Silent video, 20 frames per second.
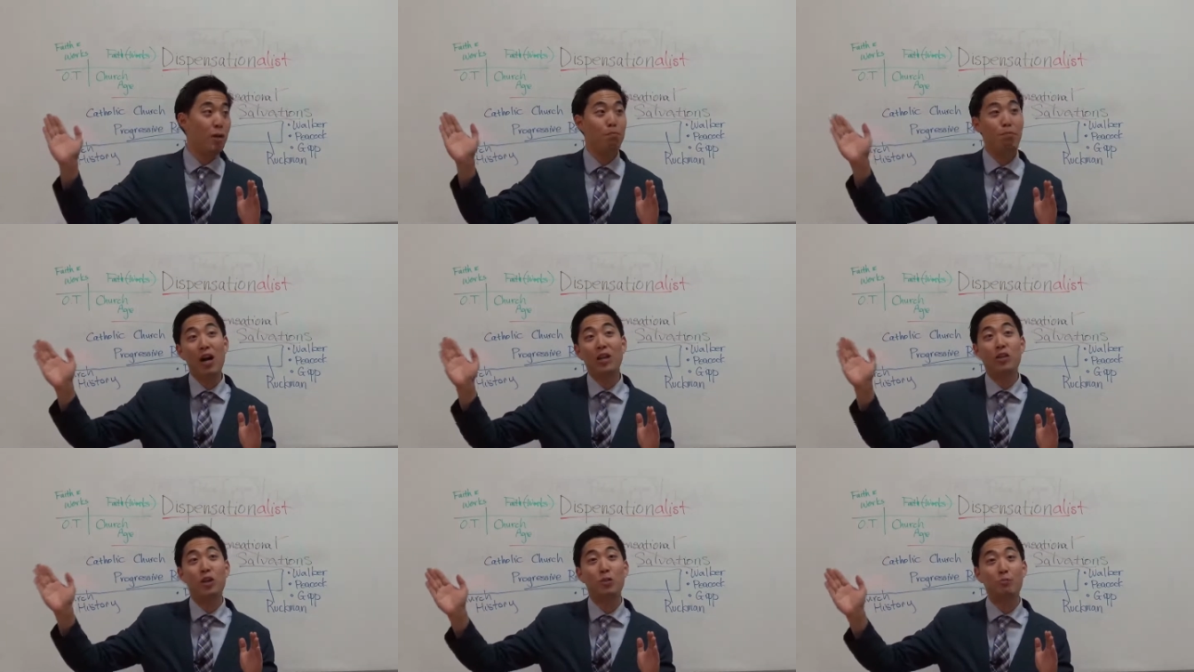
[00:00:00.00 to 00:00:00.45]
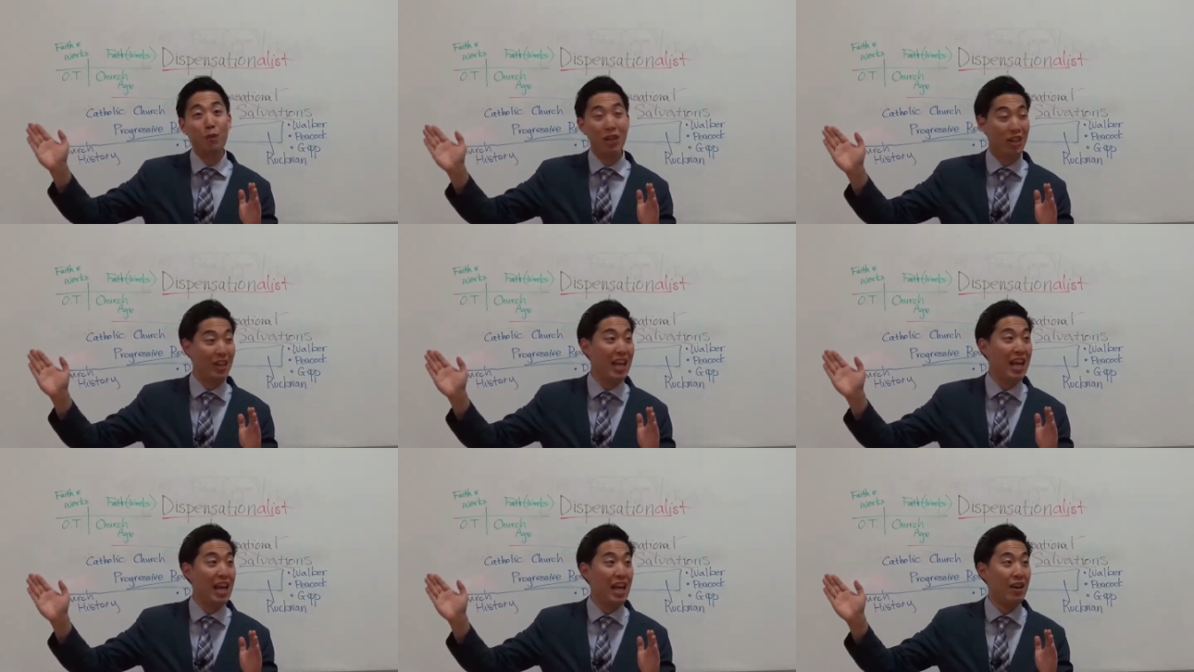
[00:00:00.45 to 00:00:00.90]
but to
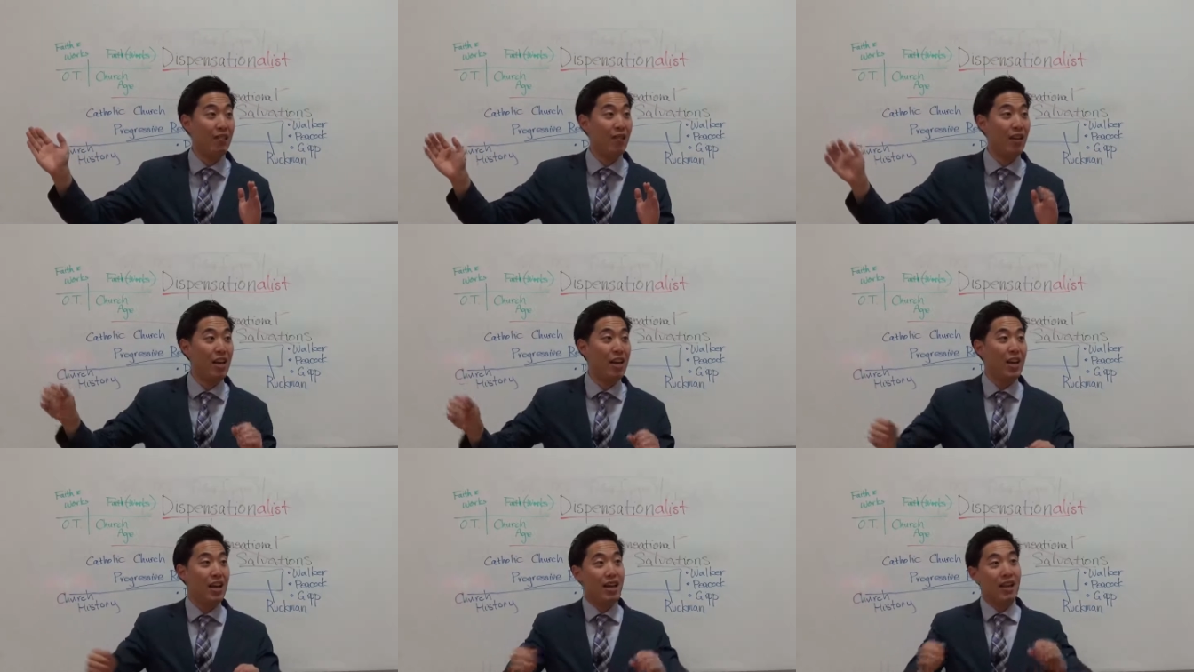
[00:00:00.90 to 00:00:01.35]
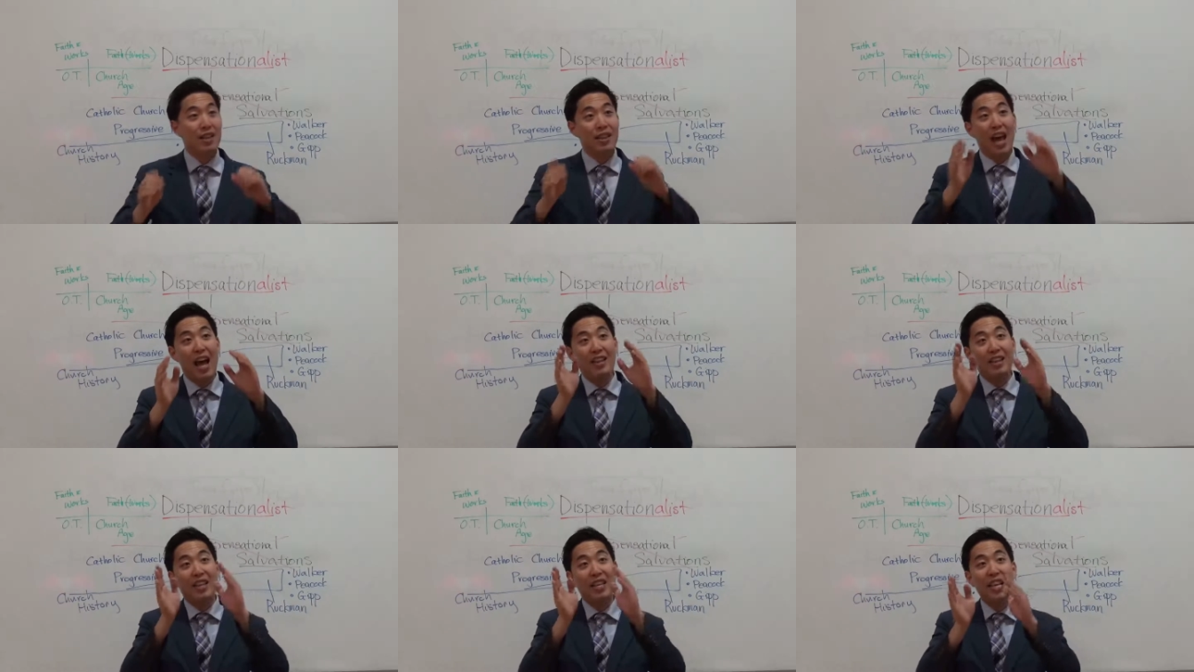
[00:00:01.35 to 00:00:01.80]
believe
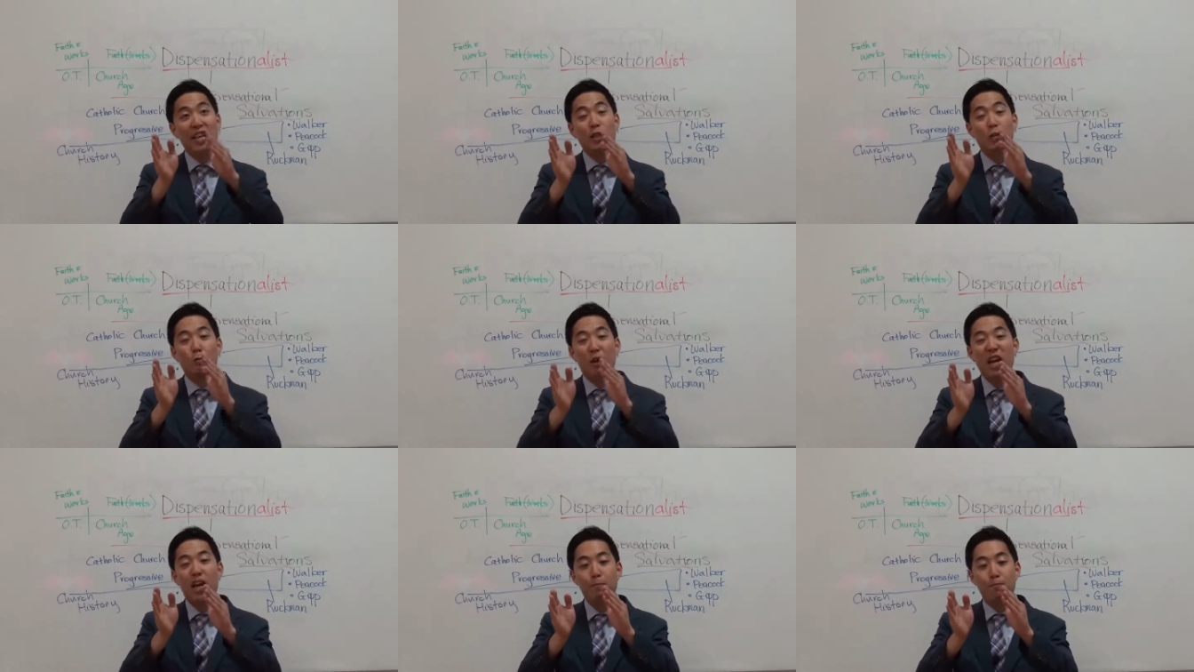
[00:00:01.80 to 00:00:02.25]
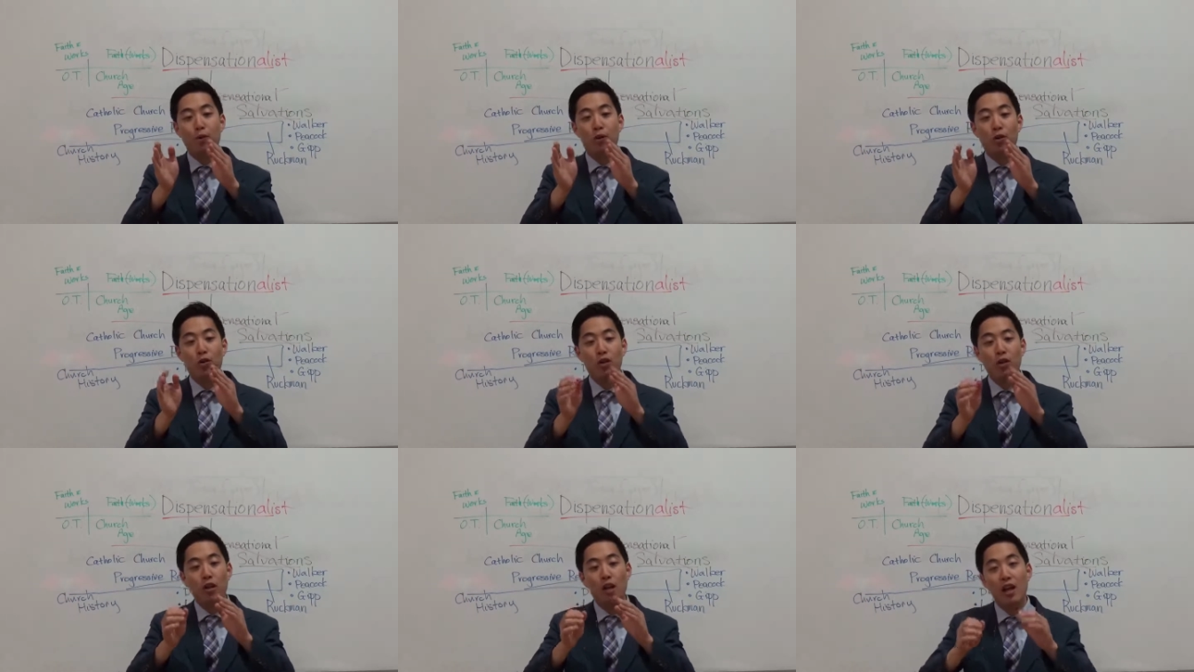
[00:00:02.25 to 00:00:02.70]
that these
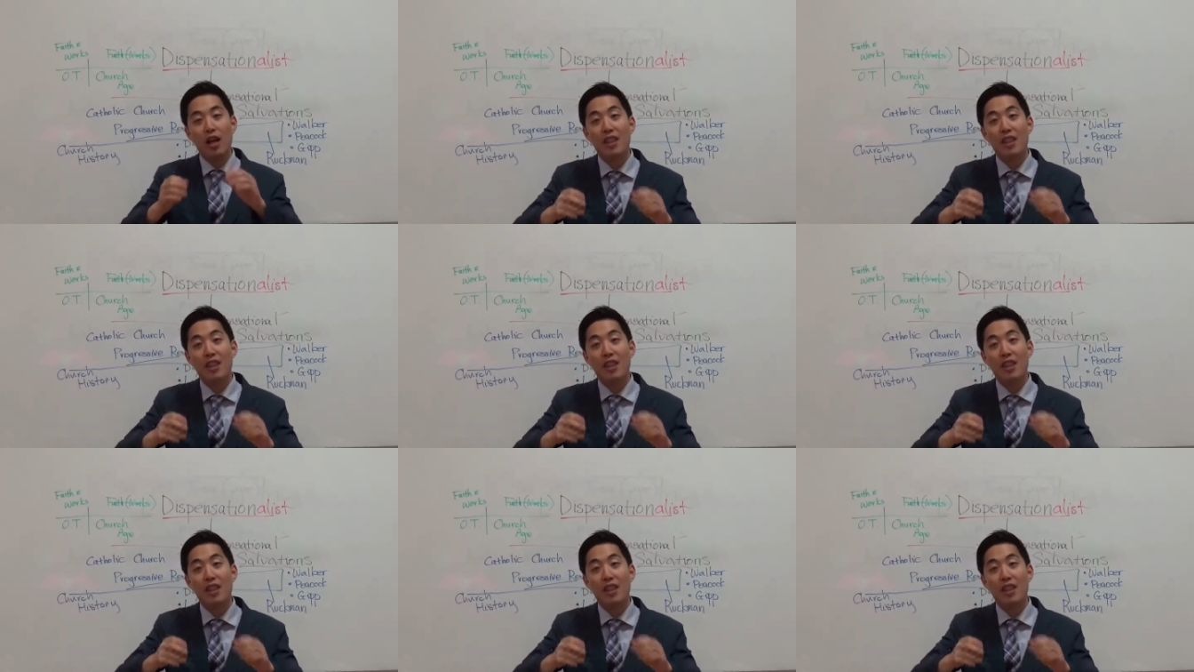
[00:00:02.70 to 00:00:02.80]
people,